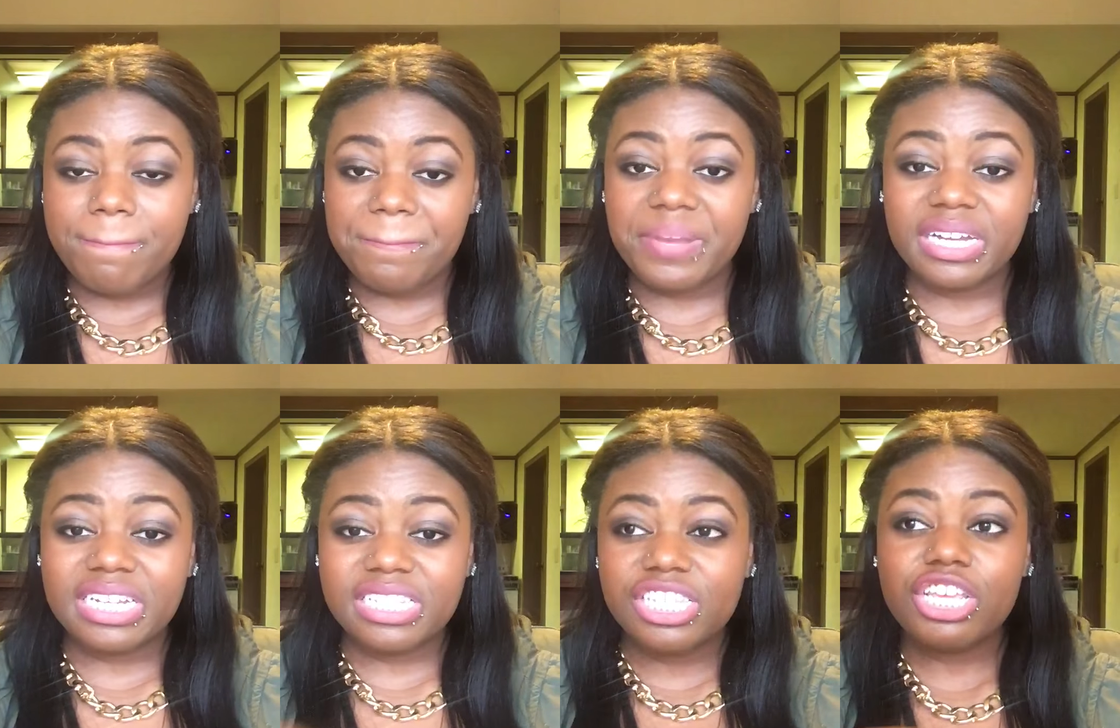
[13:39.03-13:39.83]
but
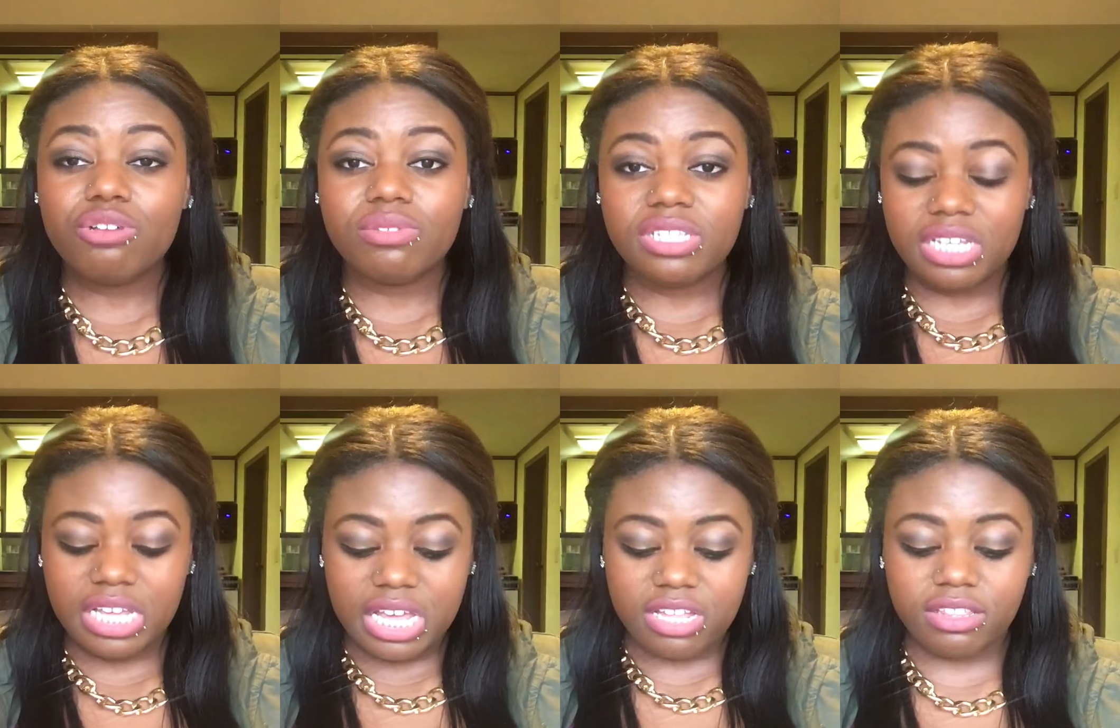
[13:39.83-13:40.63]
continue to
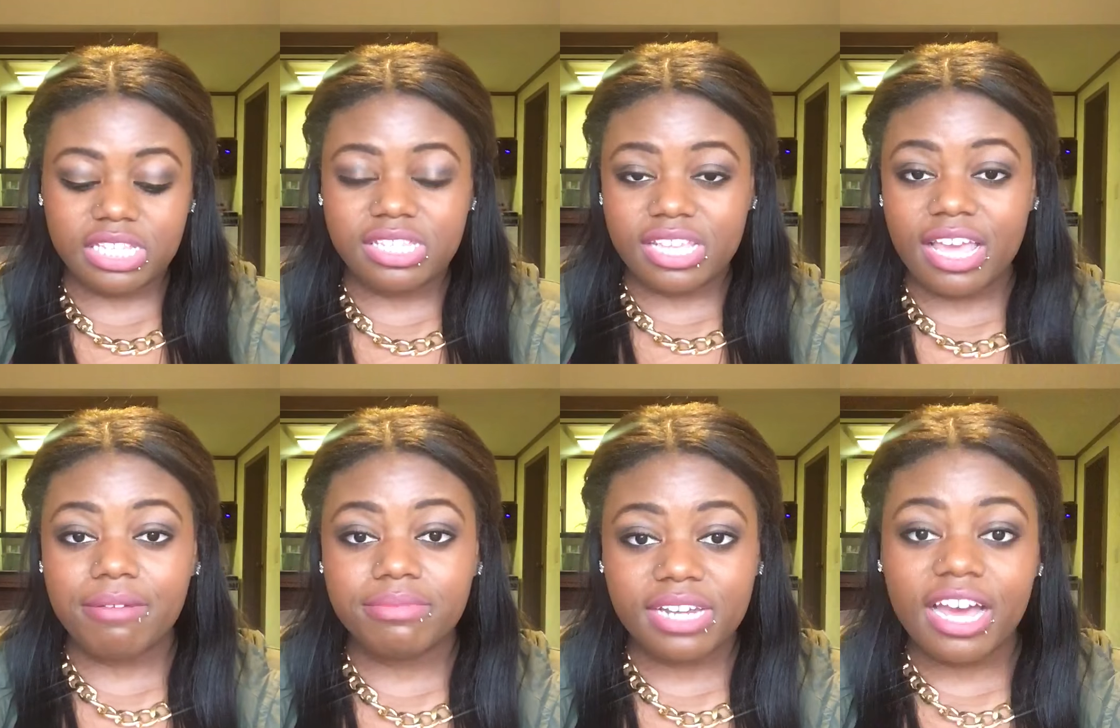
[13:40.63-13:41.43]
eat the
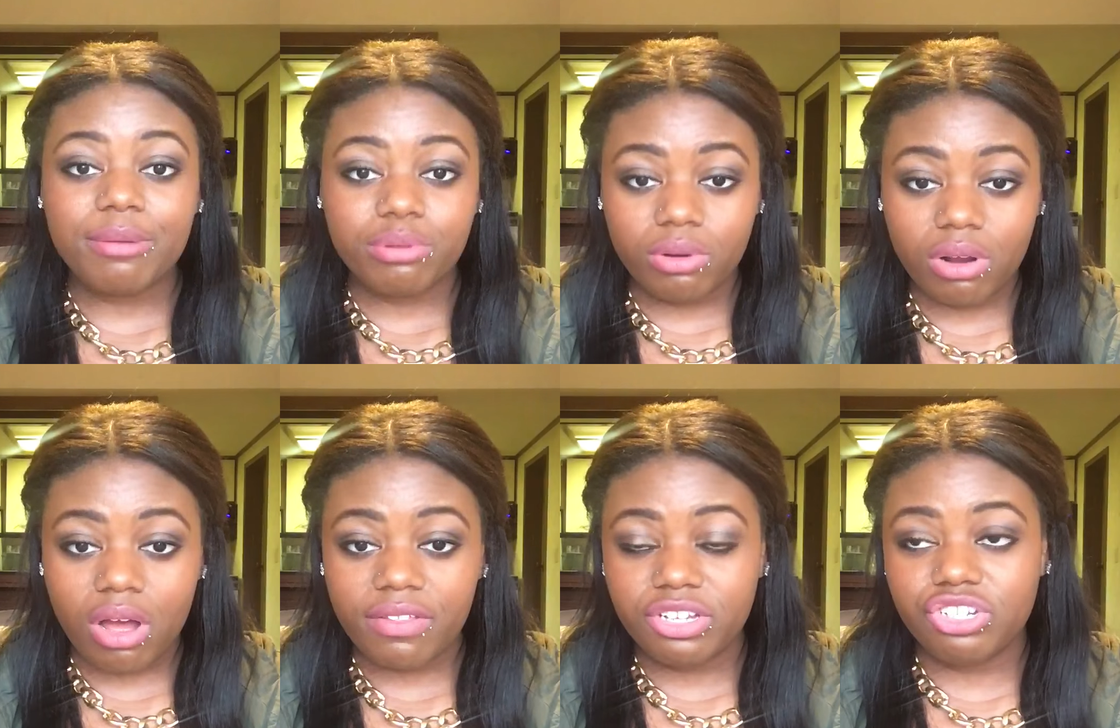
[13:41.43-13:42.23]
same diet
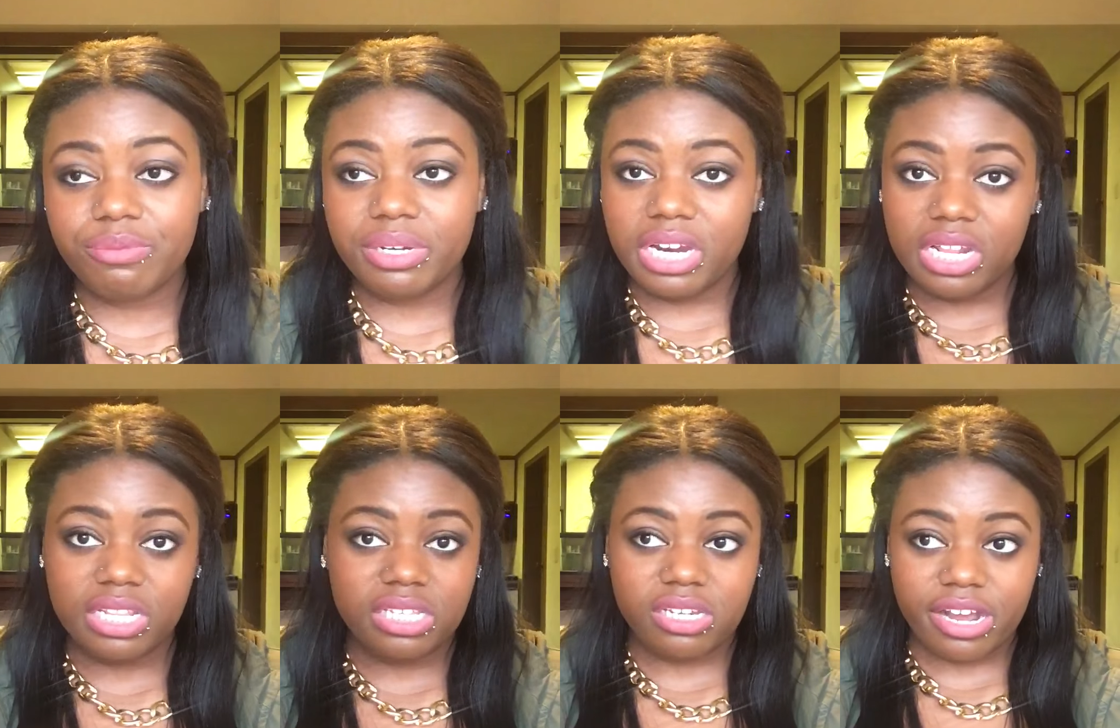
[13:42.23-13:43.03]
protocol that you've been eating
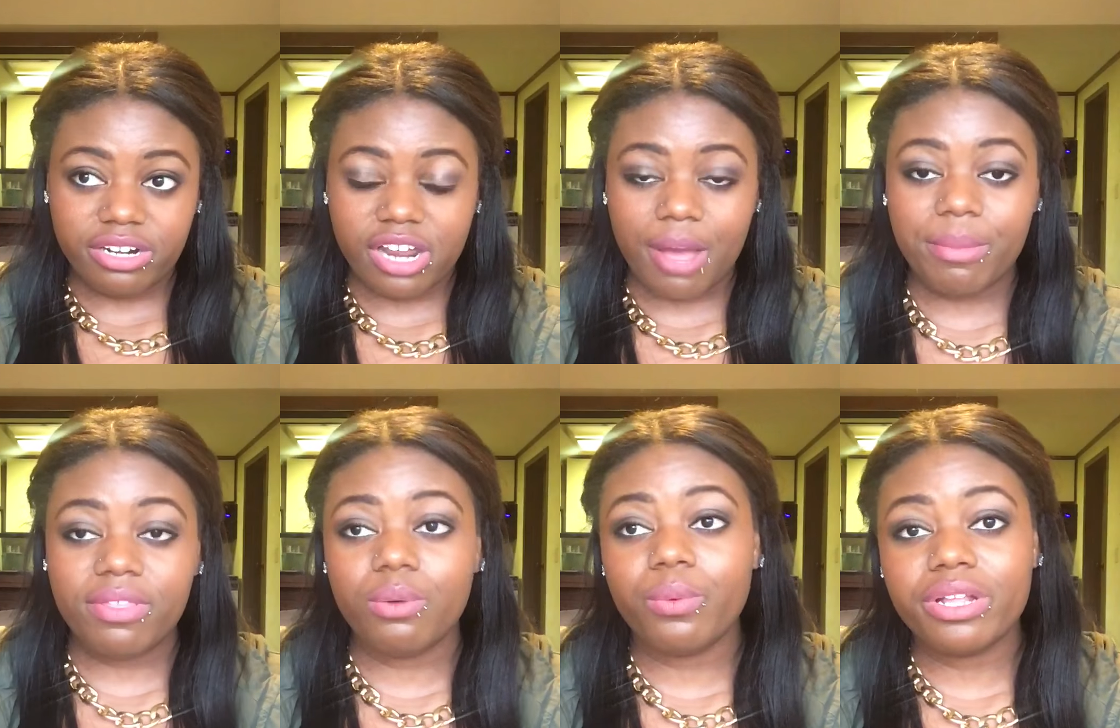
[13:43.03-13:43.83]
this entire time. And
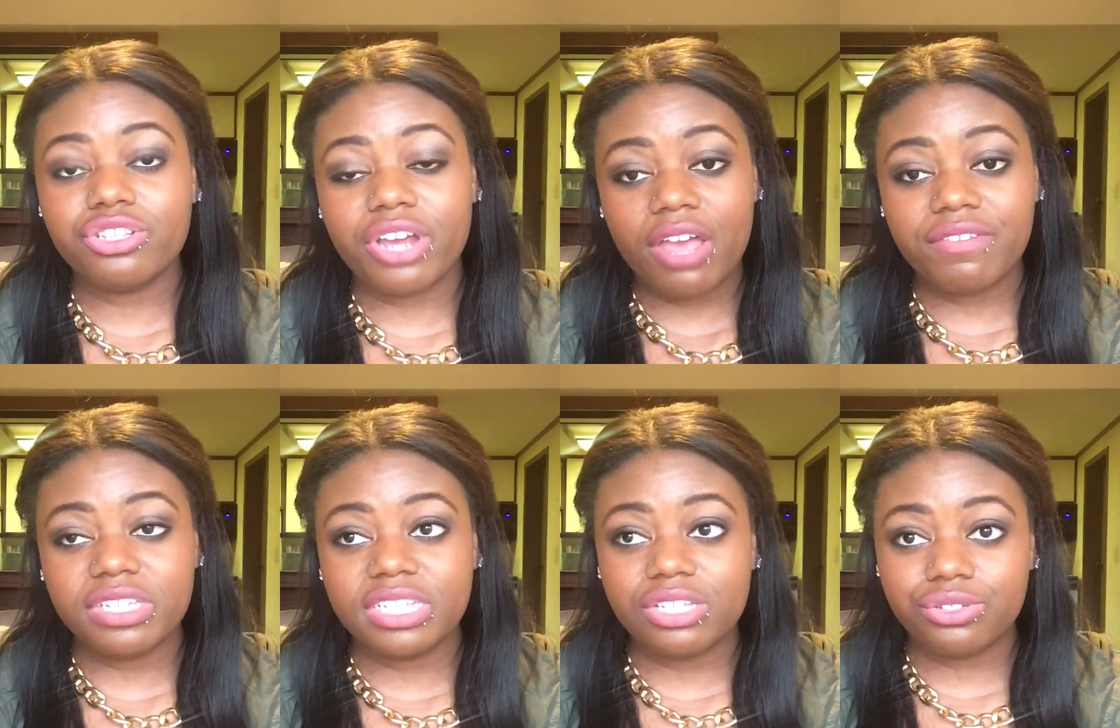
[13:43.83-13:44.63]
then once your
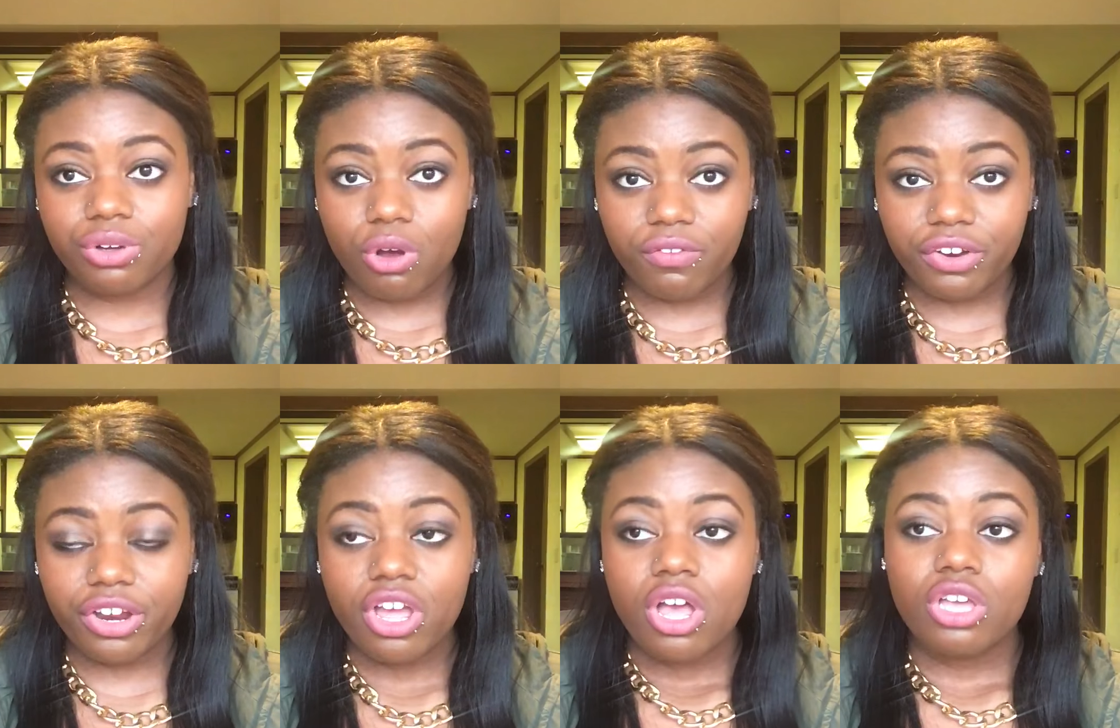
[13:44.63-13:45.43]
heaviest days are over,
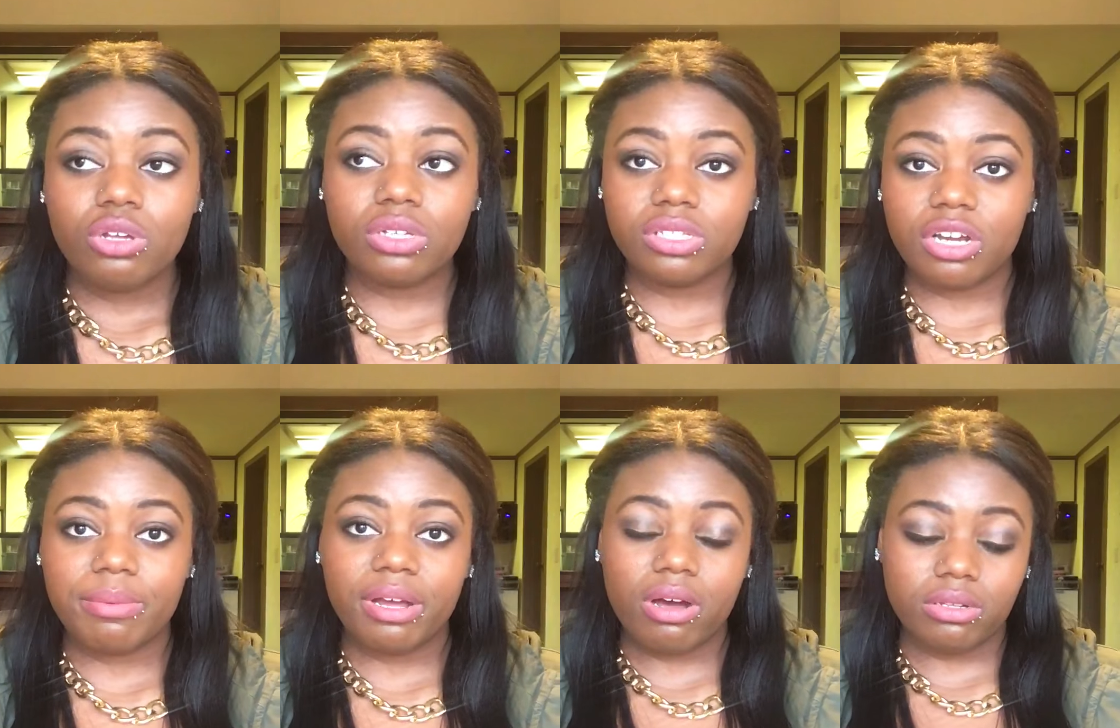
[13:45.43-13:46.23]
you can start
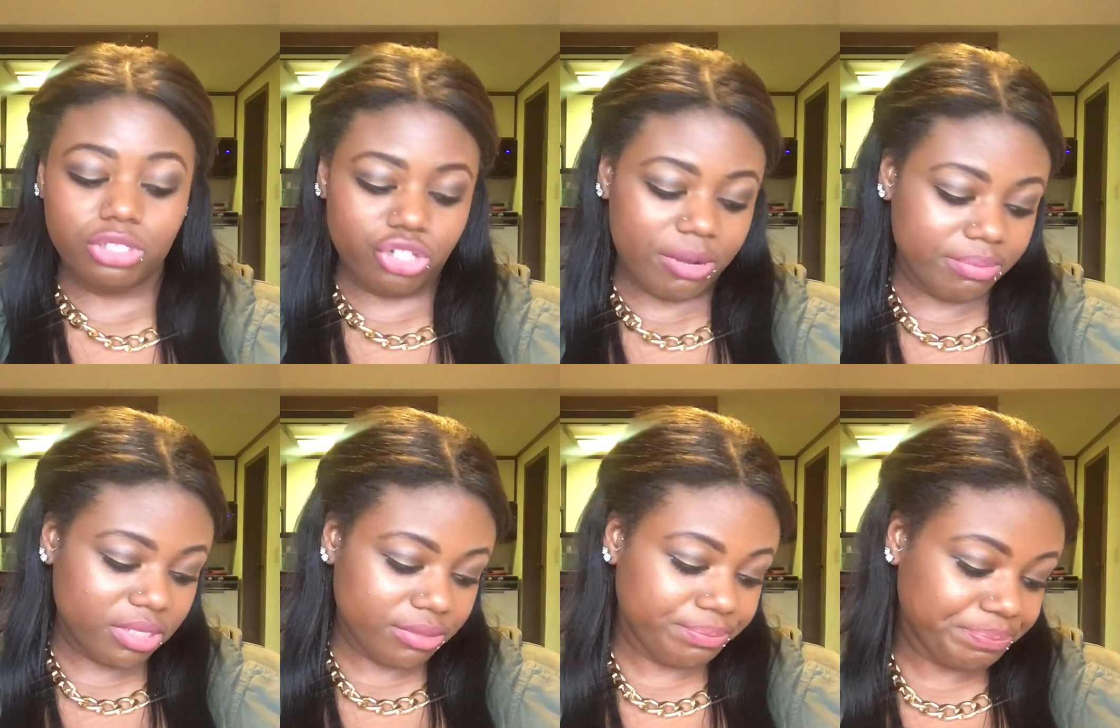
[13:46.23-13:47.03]
back on the drops.